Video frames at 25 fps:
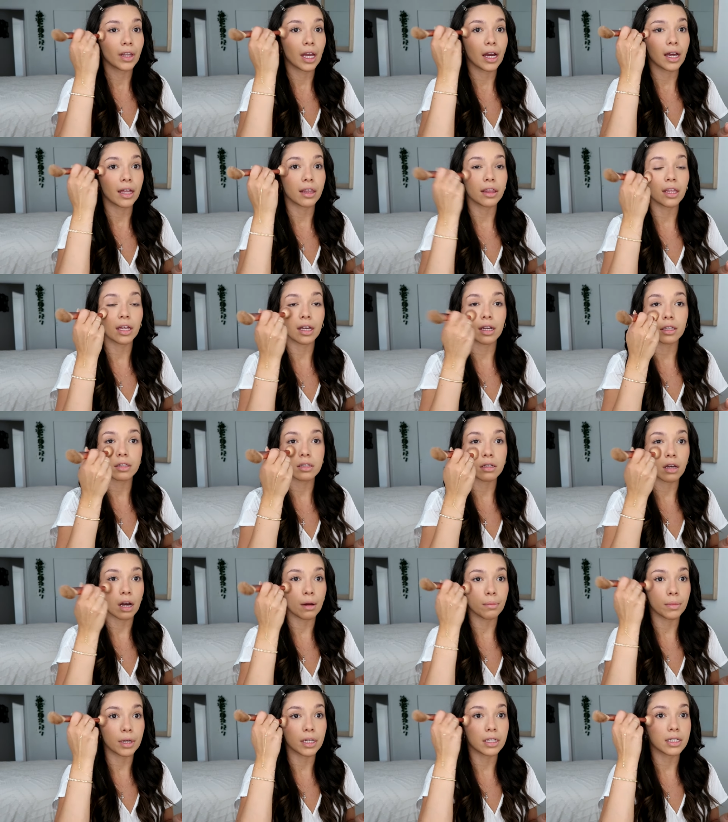I think it's
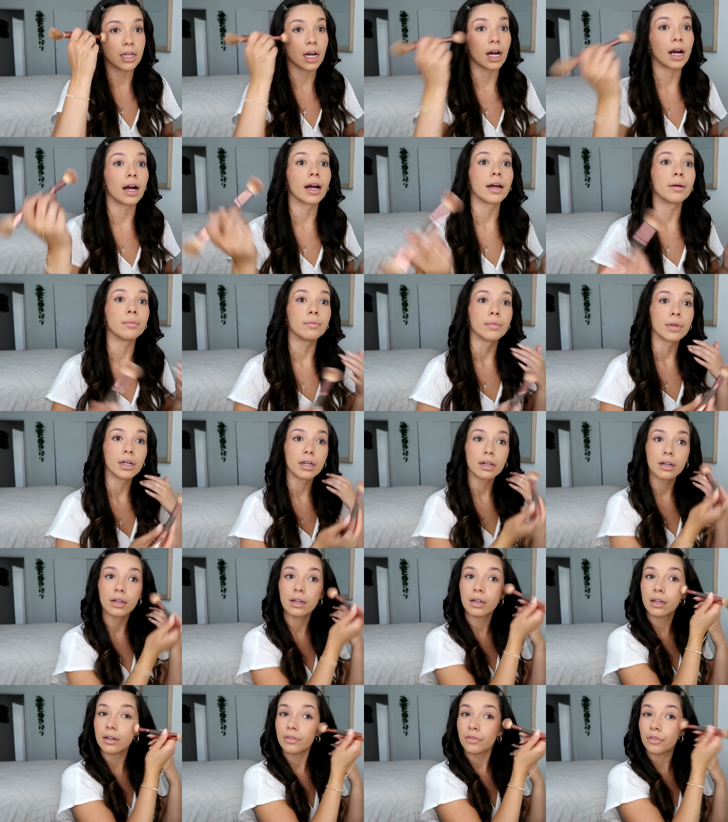coming time
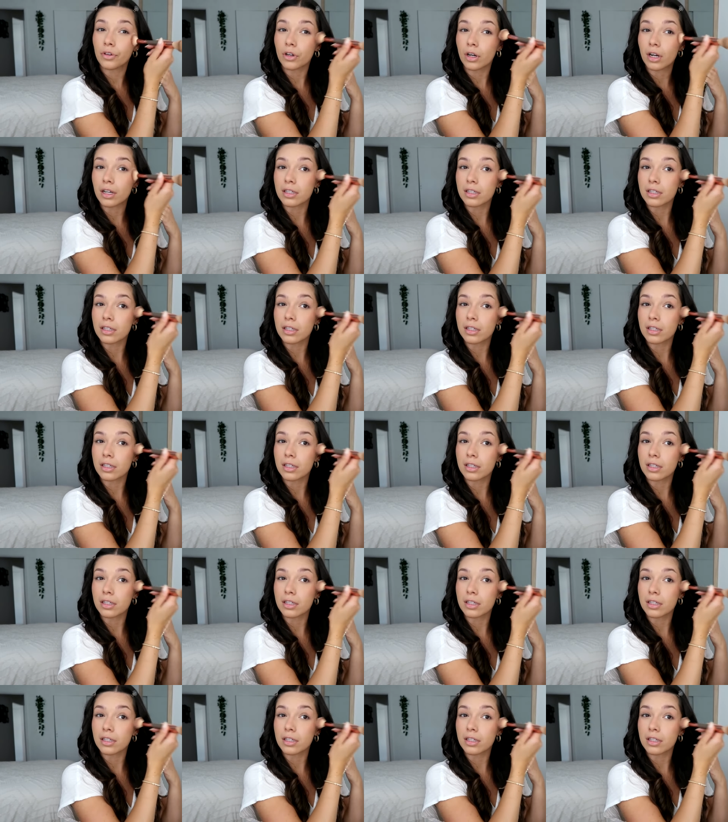for